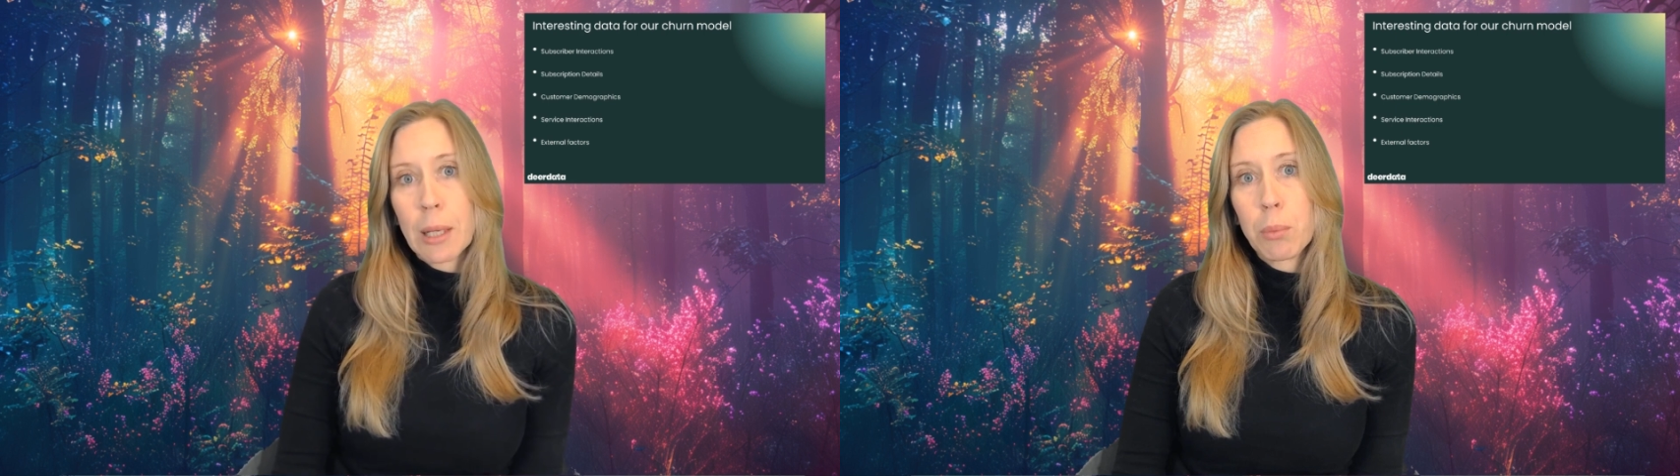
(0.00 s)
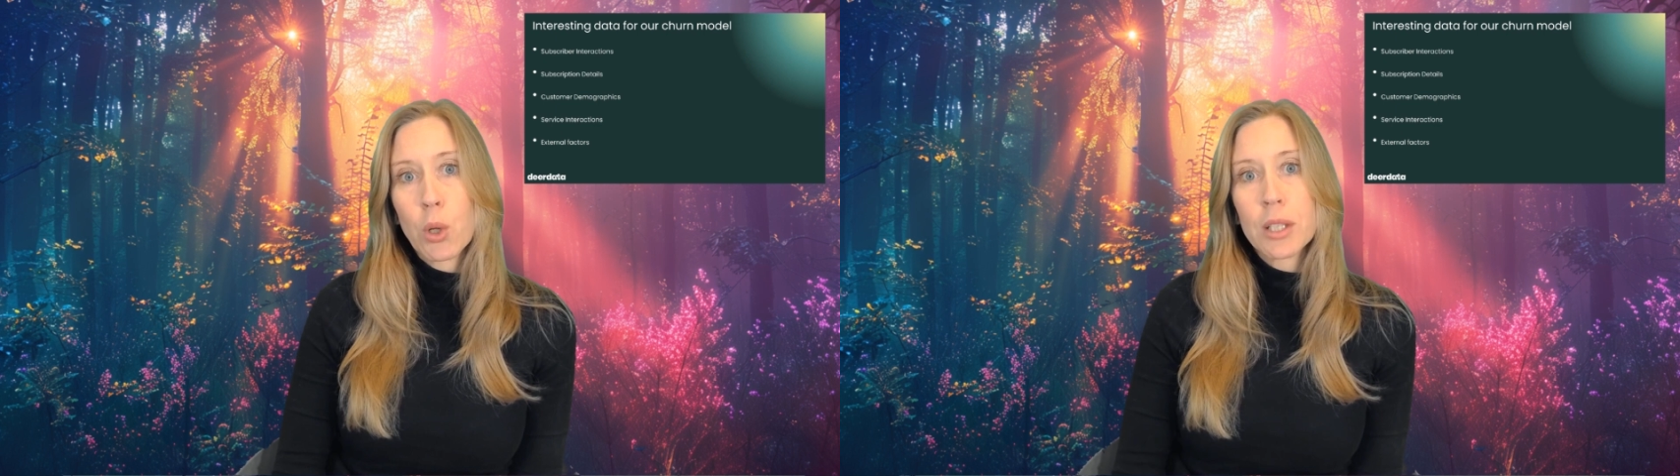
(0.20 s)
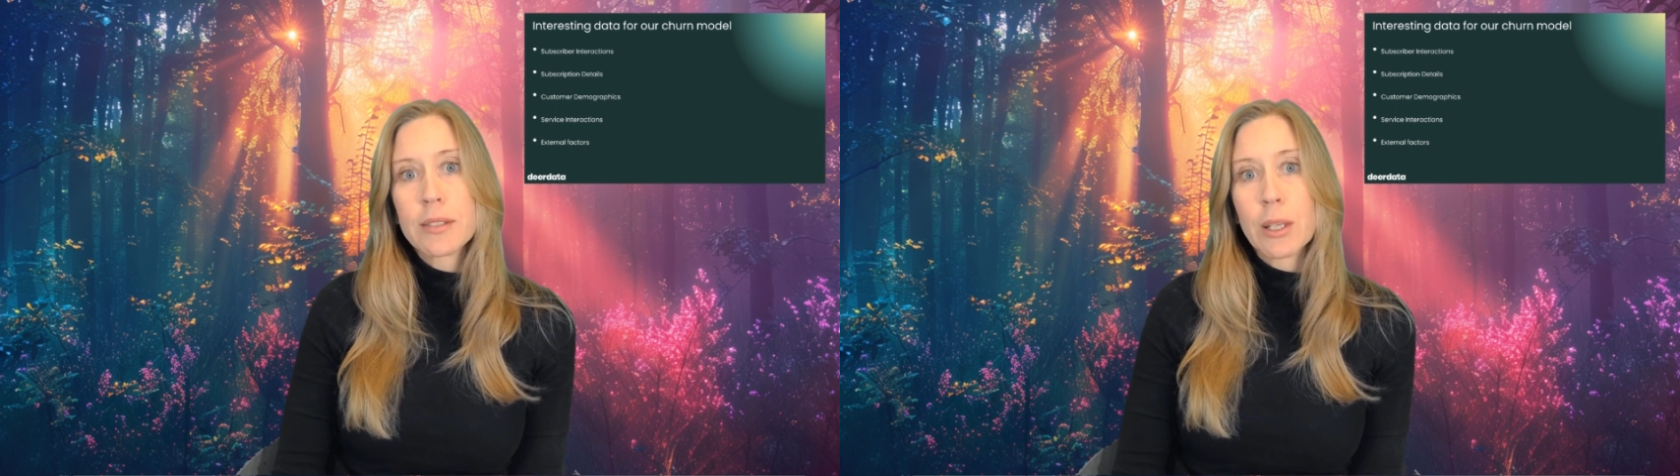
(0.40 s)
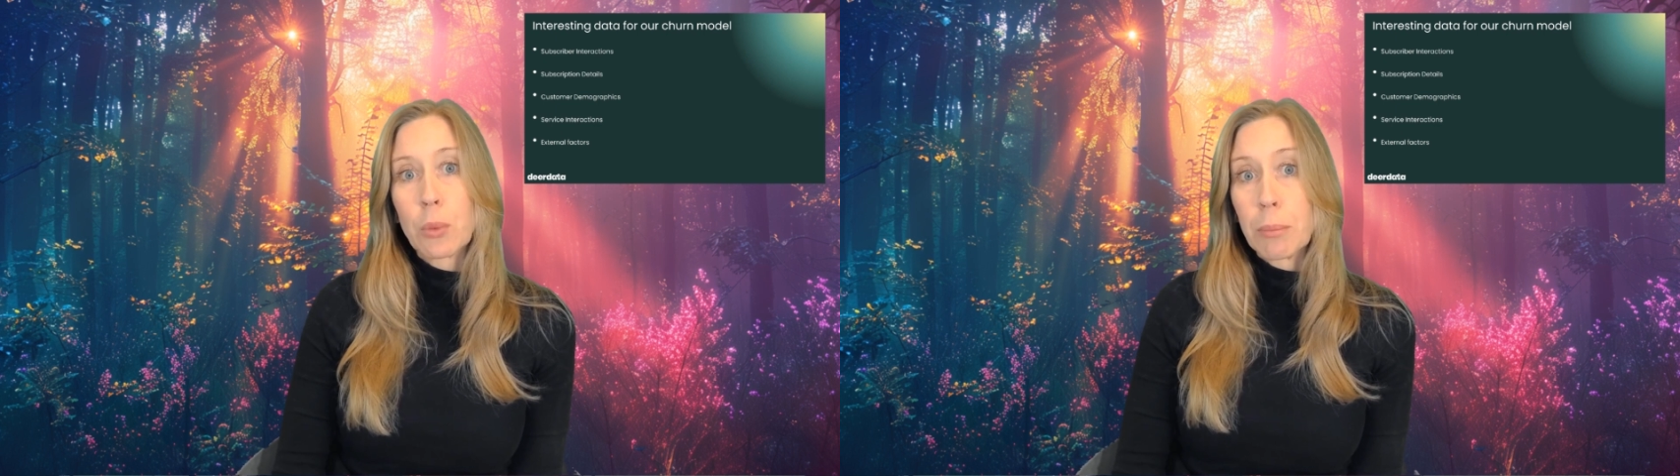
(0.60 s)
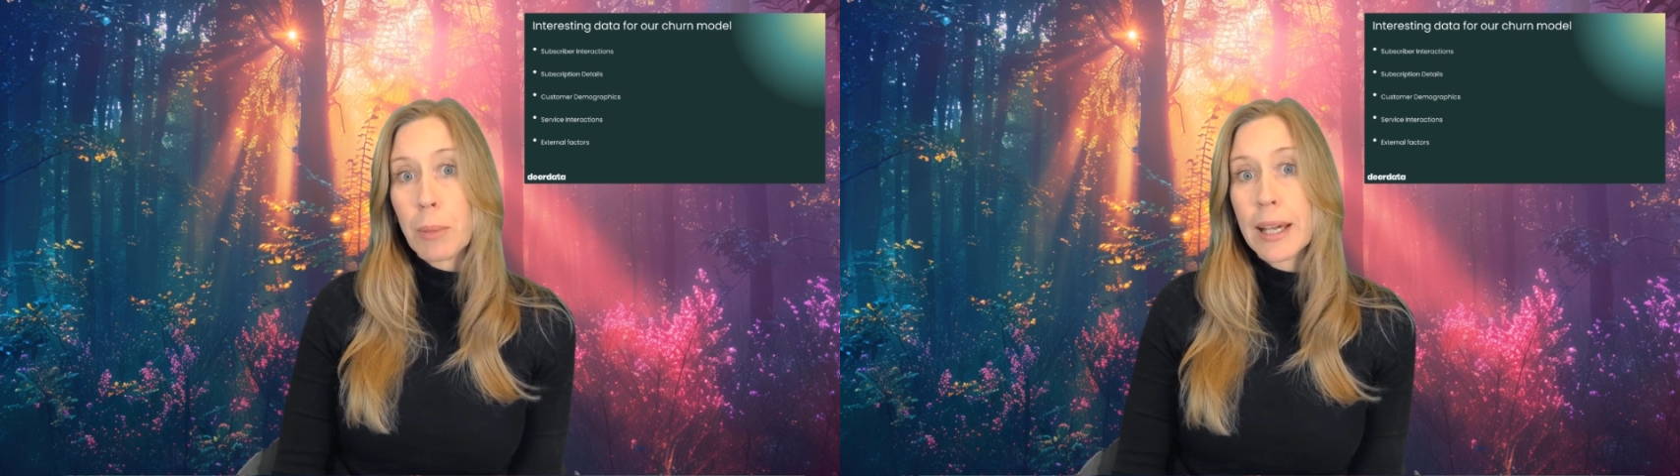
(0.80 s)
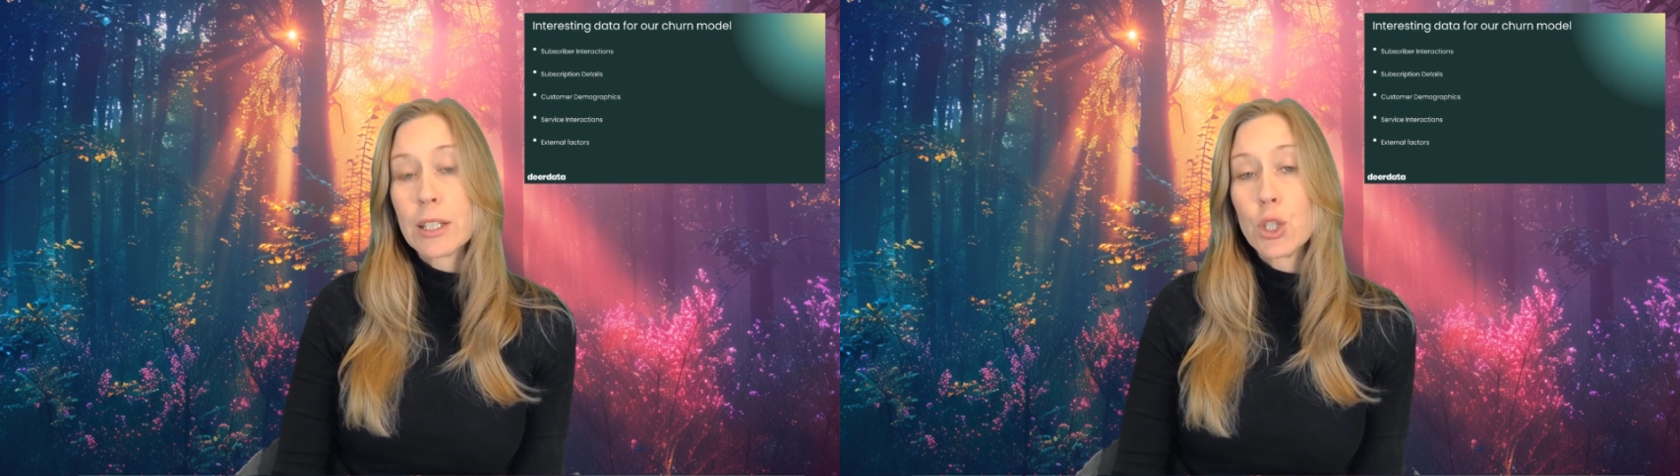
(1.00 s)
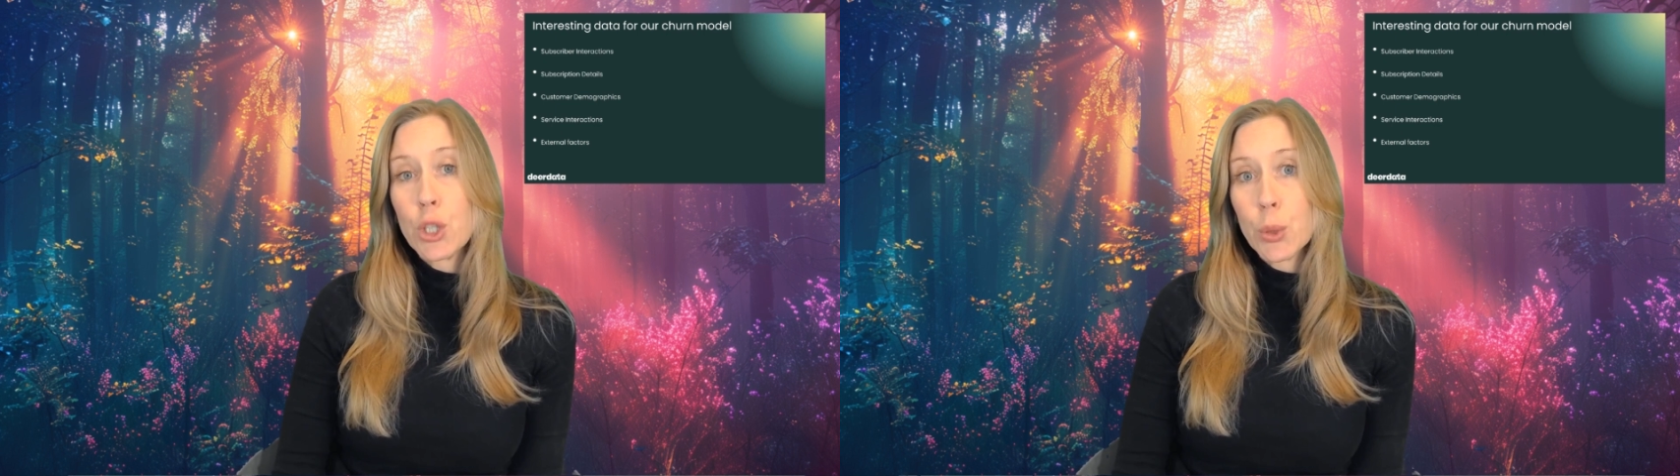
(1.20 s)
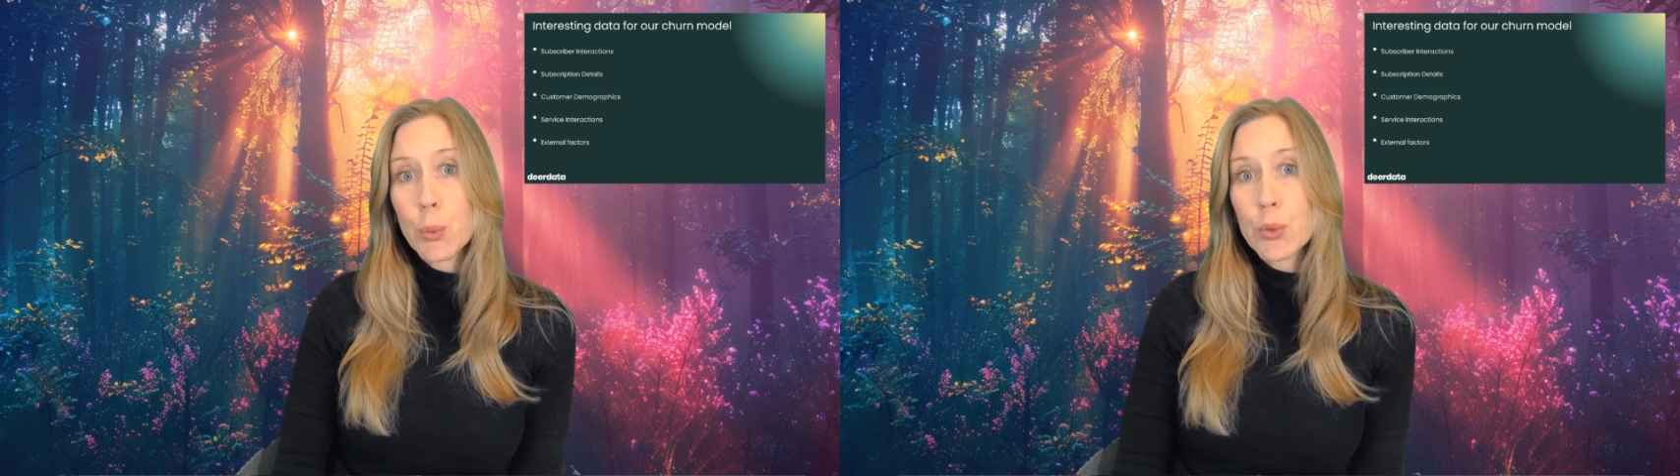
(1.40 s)
points that we might
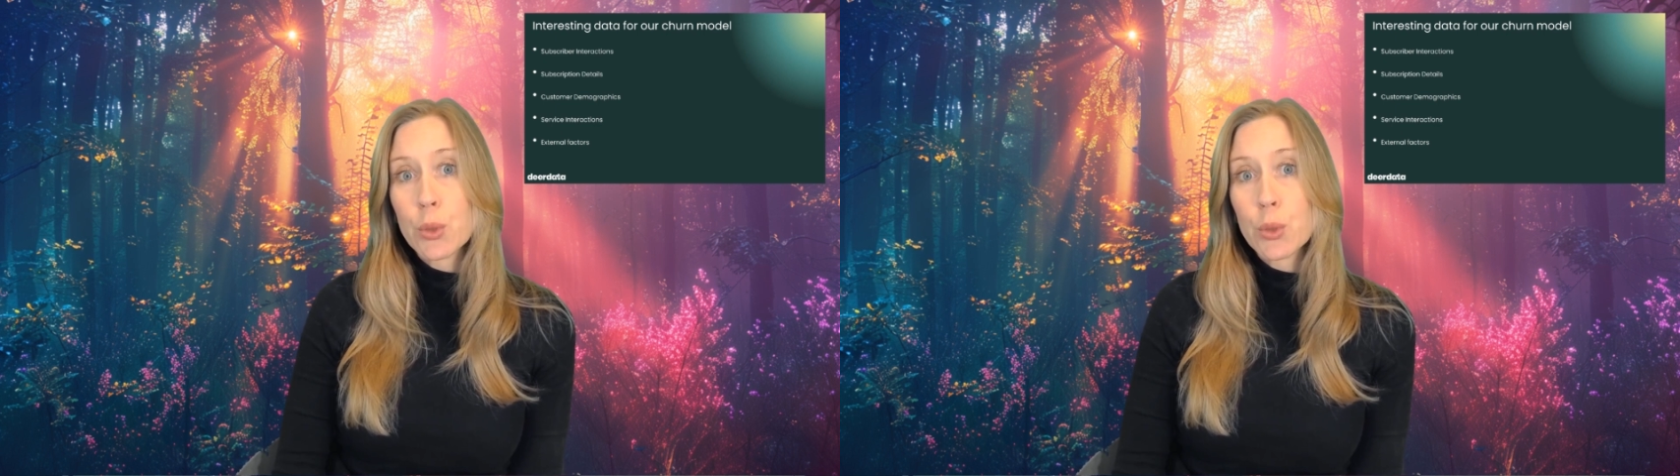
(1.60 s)
use